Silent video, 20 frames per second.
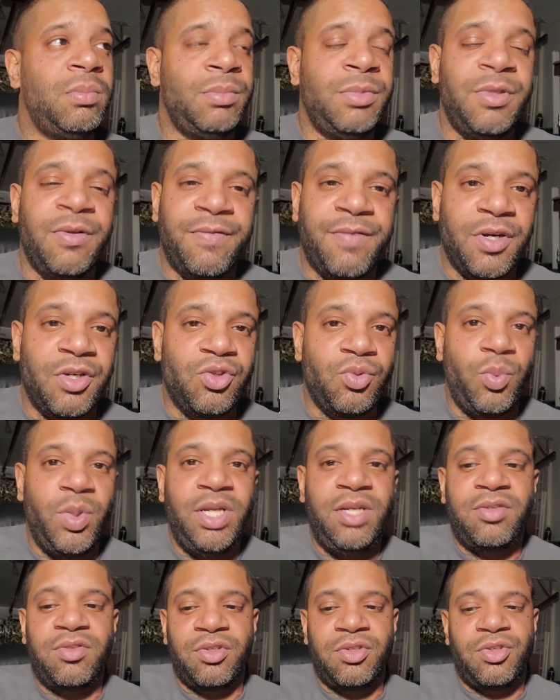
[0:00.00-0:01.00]
the first
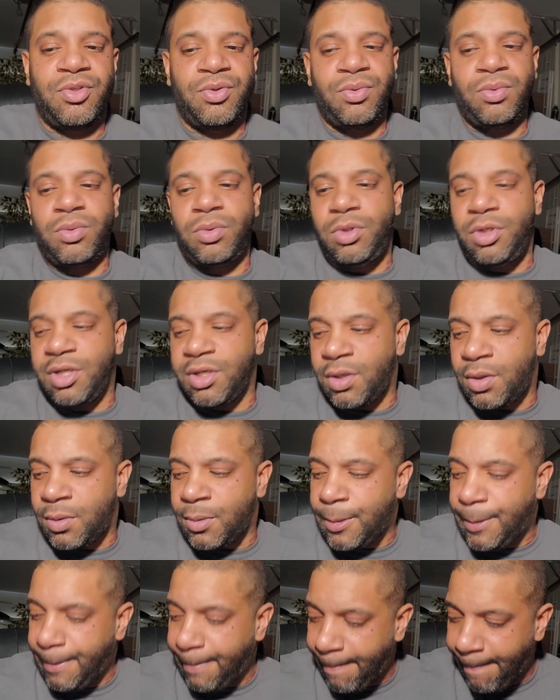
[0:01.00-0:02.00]
weeks or two. You
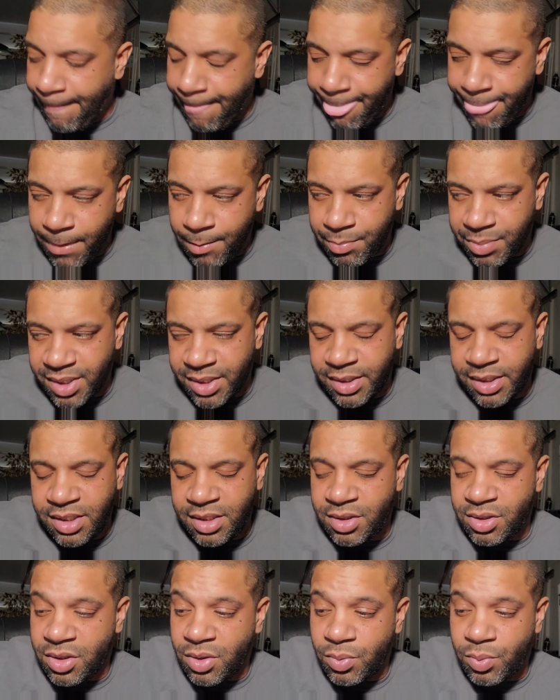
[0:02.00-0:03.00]
know, but
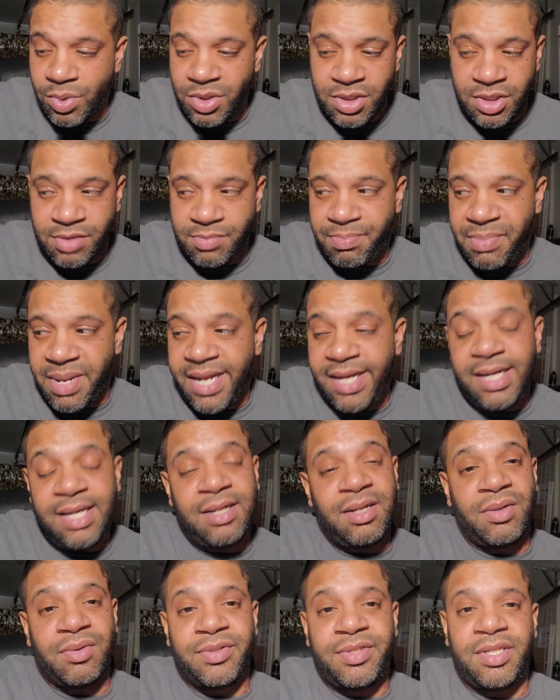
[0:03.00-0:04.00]
you know, we just
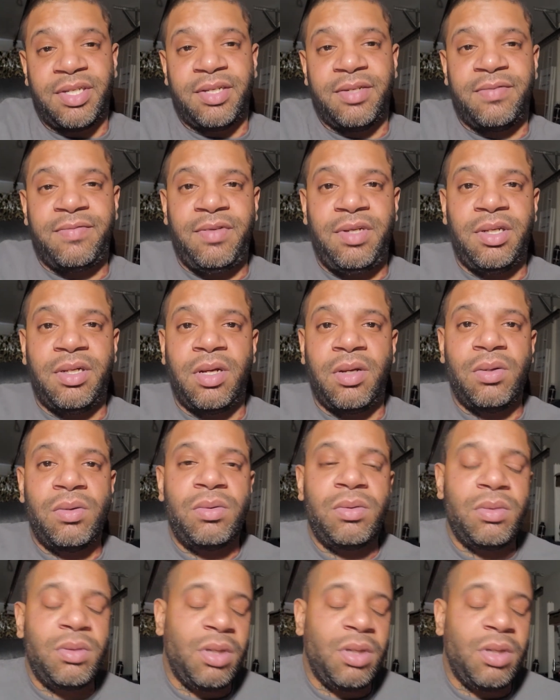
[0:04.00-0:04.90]
banking on stuff. You know,